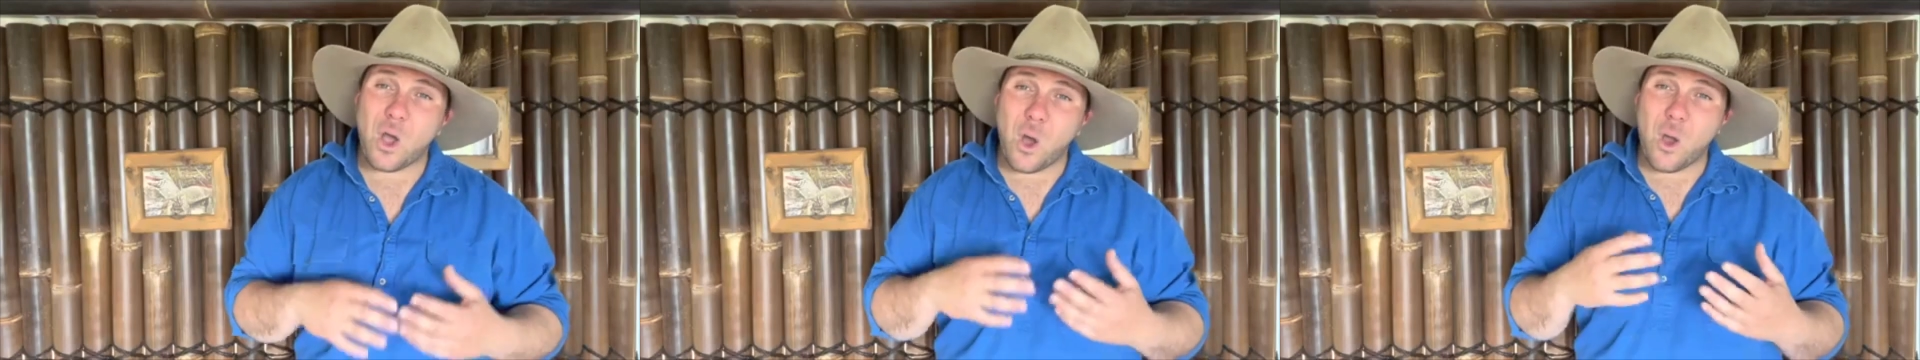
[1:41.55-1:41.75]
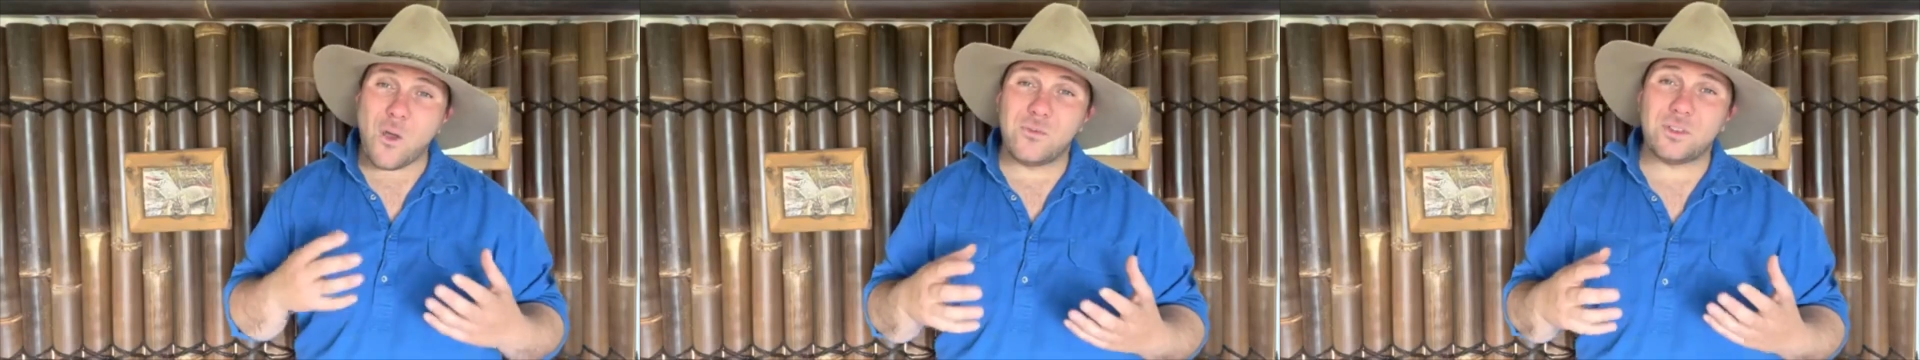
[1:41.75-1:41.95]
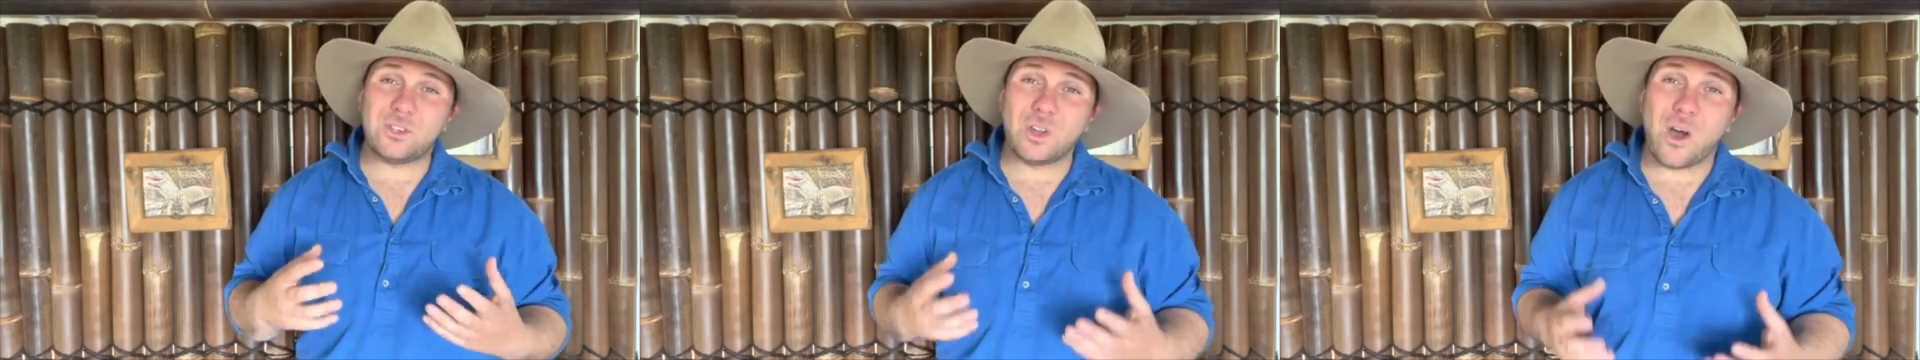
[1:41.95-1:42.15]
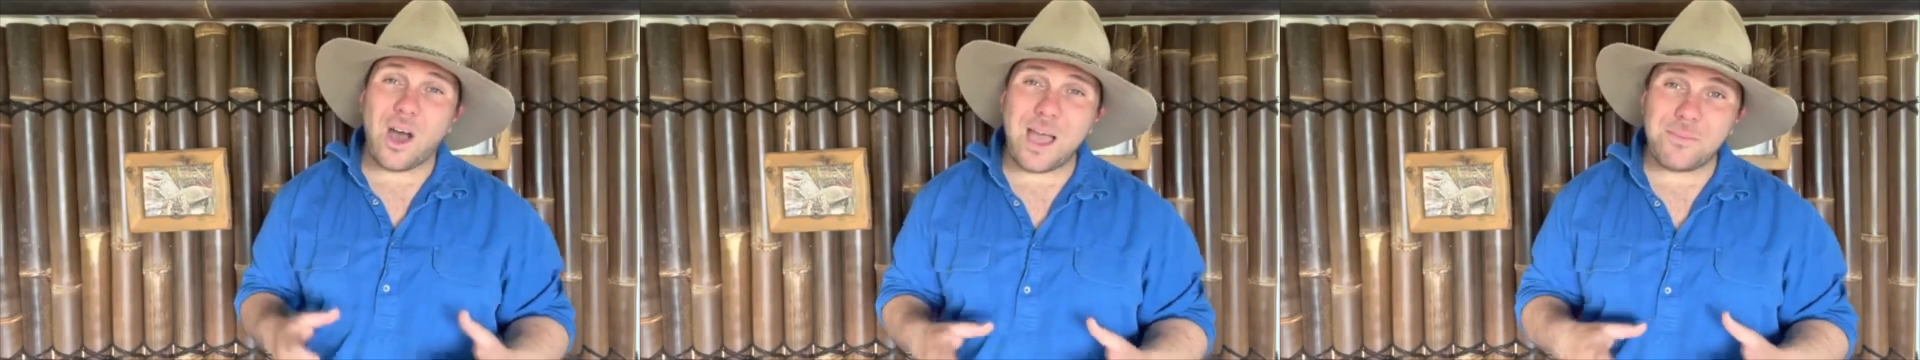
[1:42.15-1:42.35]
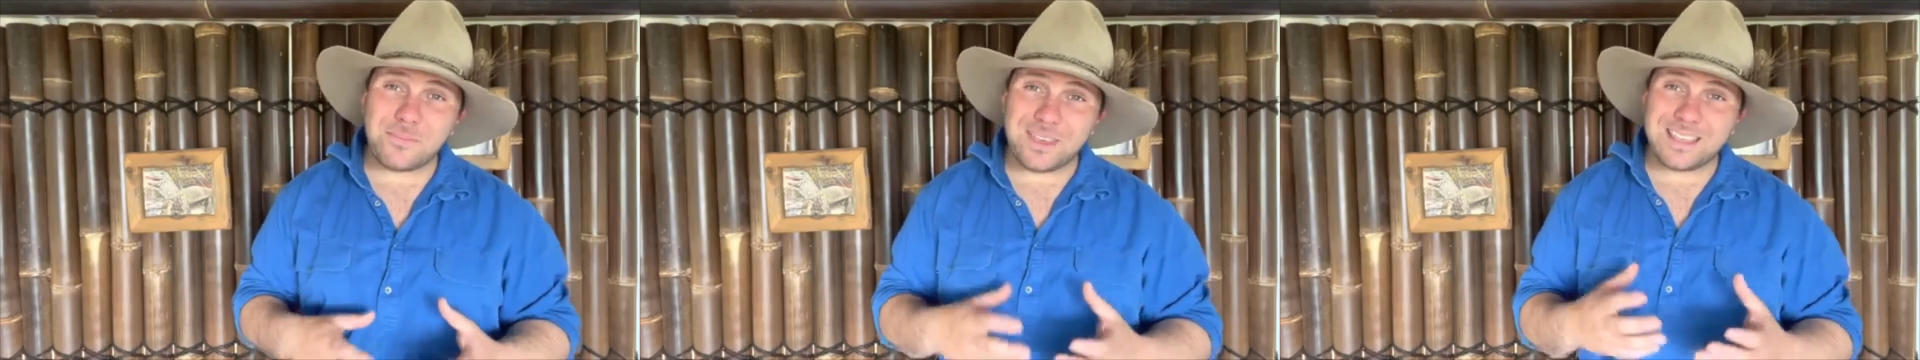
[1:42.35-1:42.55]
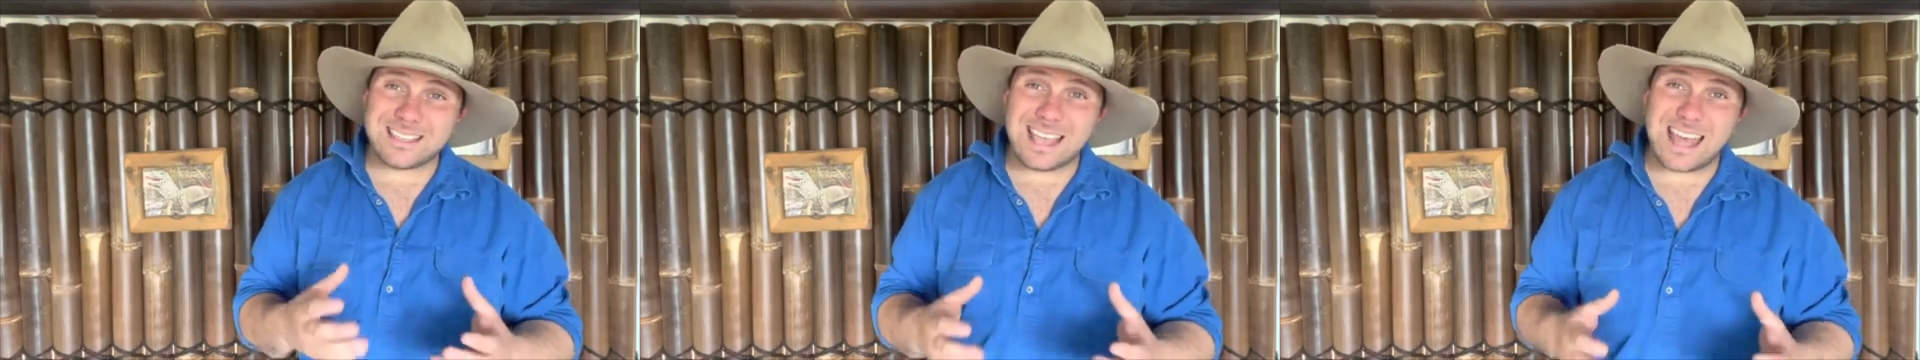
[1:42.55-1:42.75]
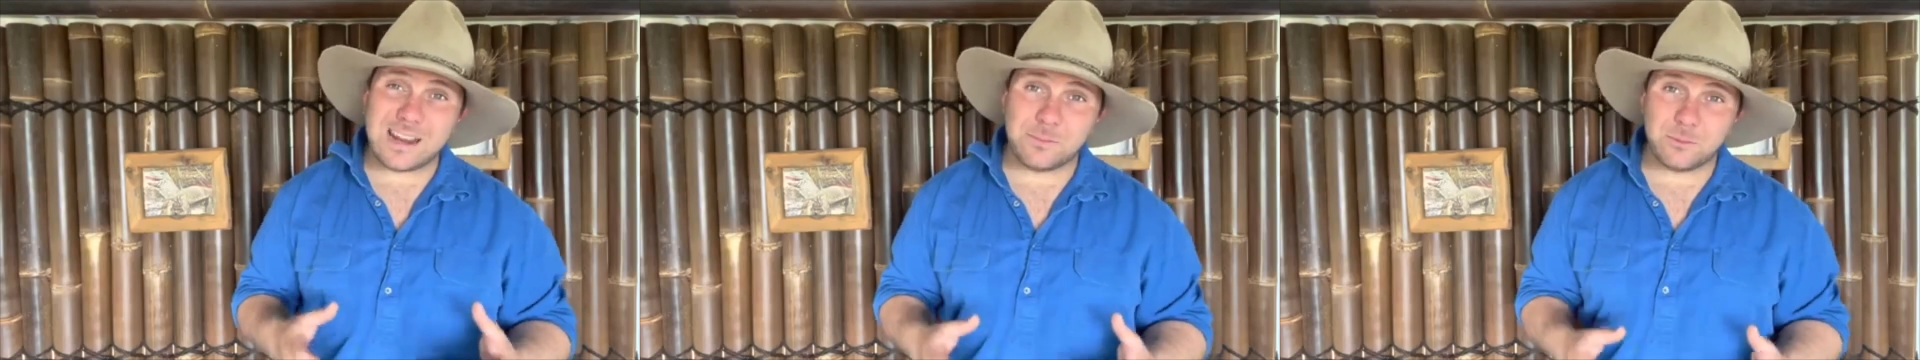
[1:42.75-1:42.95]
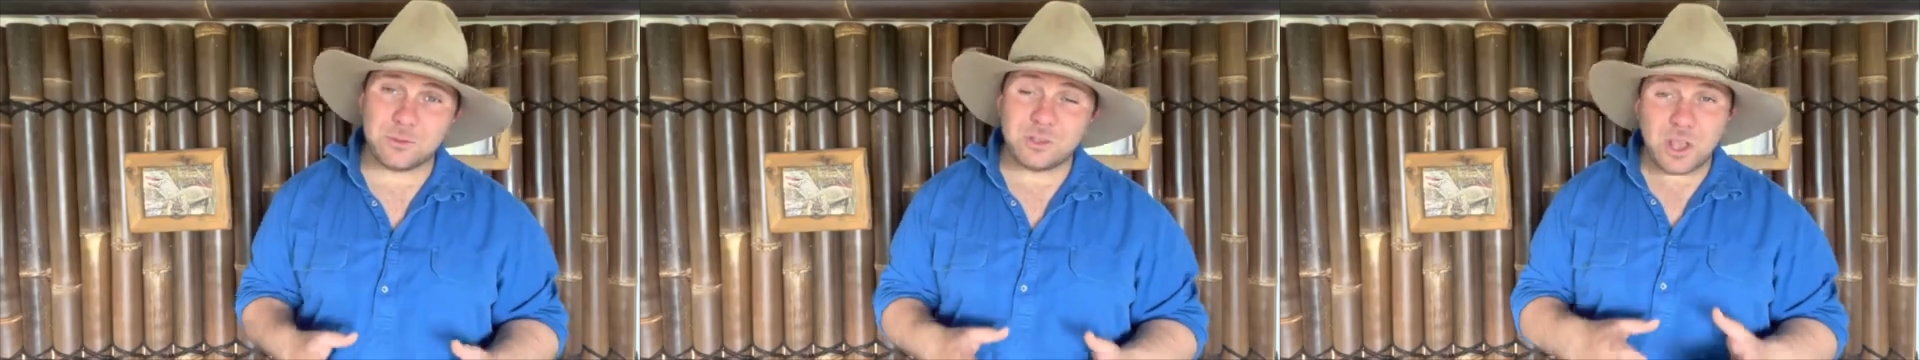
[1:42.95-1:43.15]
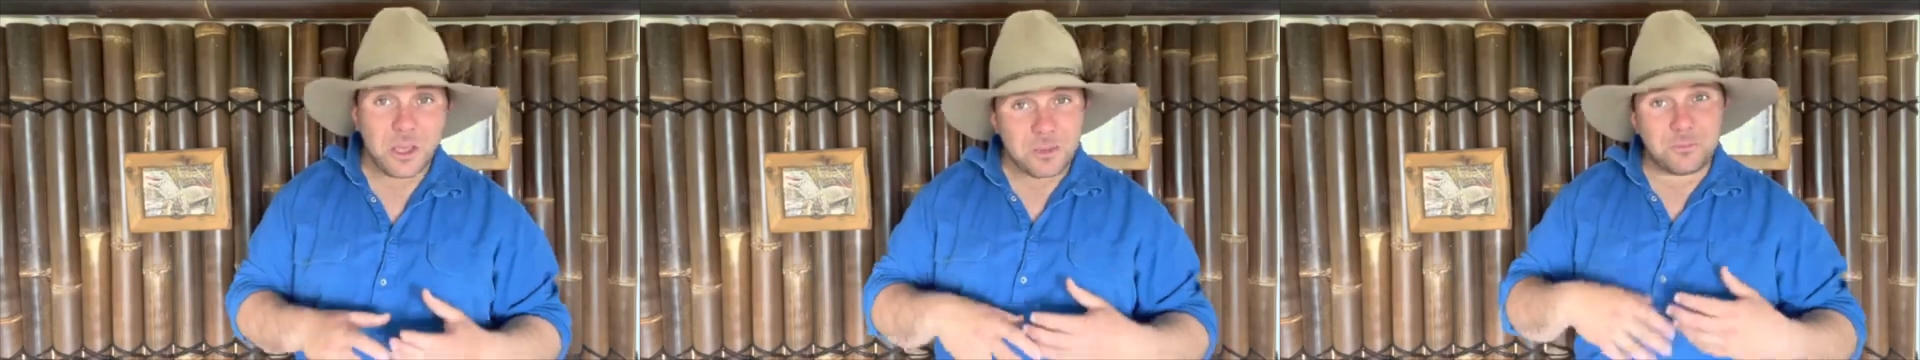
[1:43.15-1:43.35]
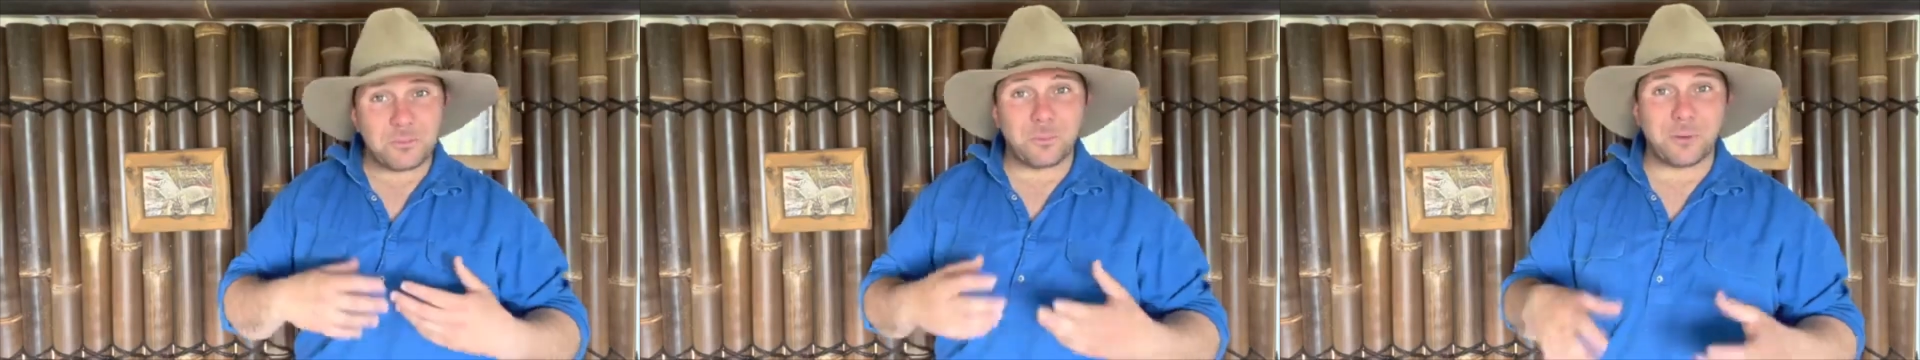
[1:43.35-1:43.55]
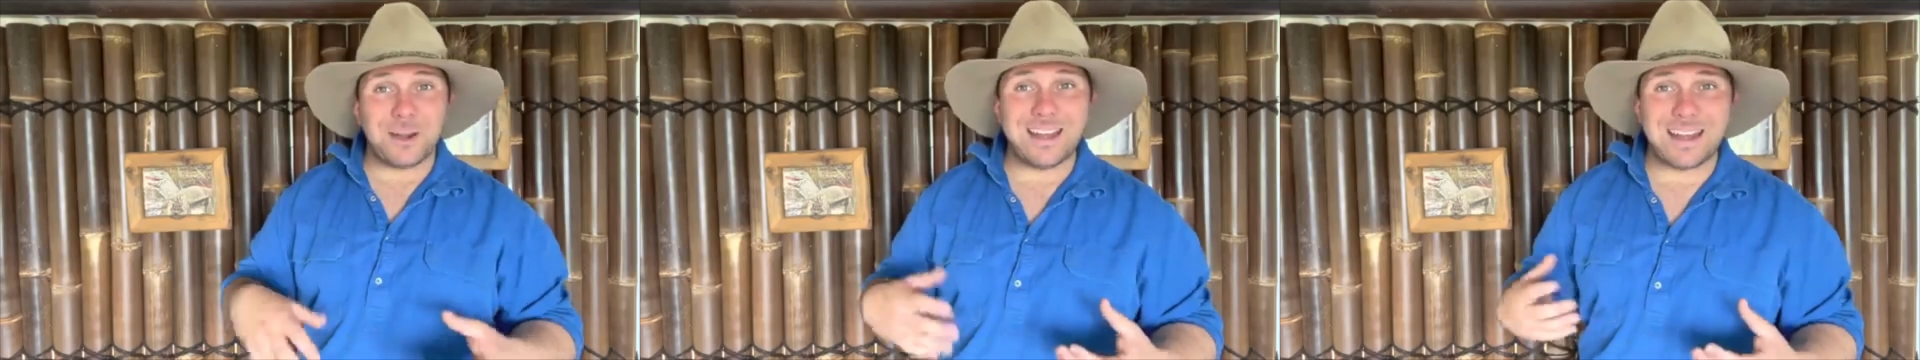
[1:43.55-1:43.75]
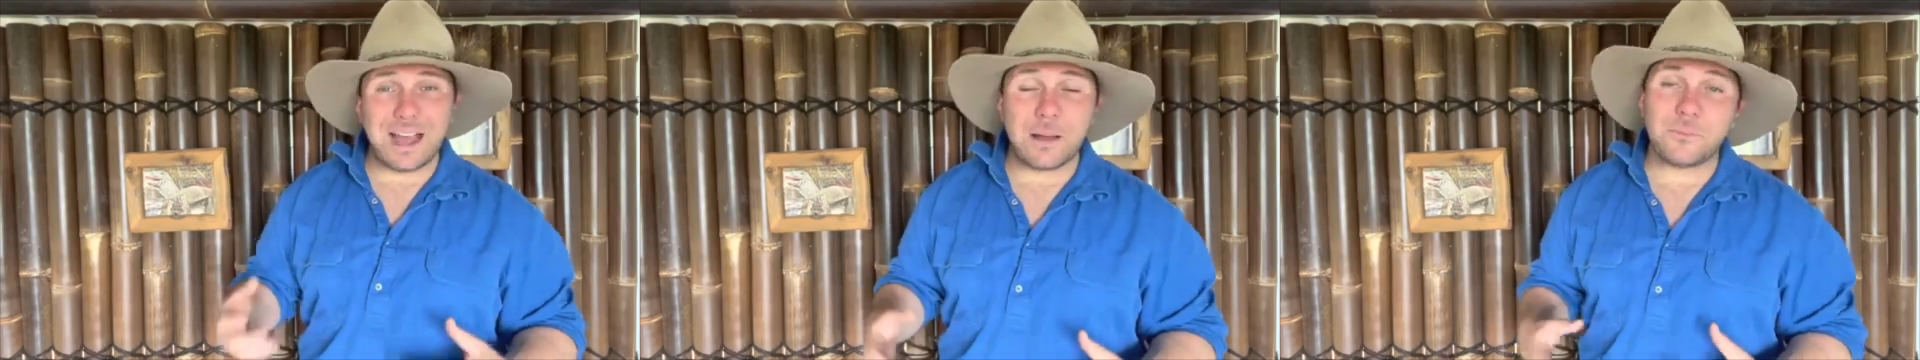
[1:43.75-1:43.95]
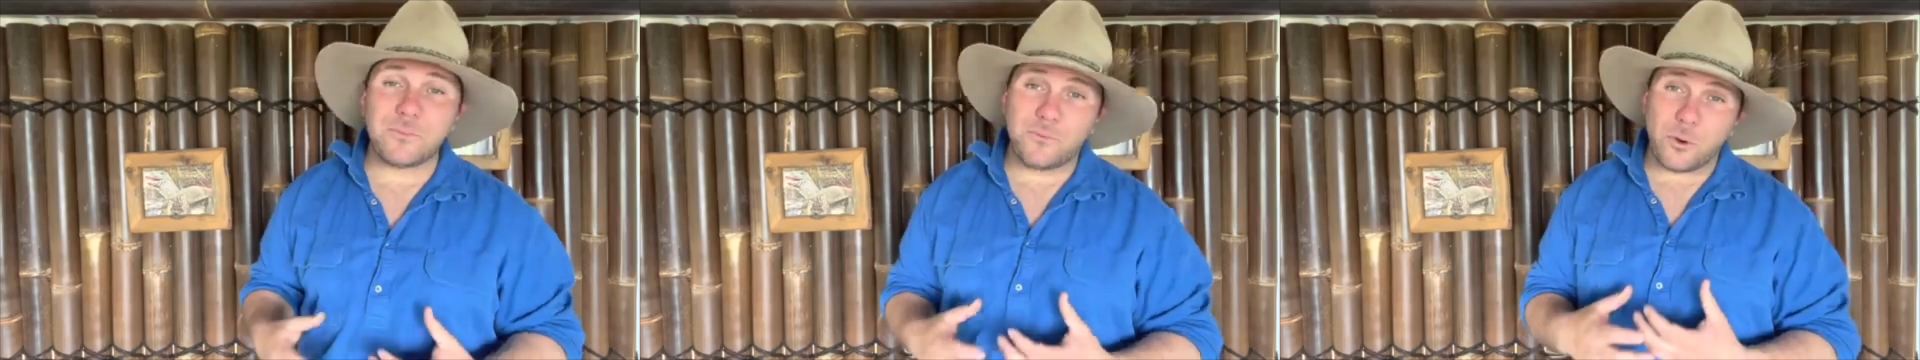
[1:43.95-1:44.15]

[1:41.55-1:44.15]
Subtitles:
Over time, these animals breed up,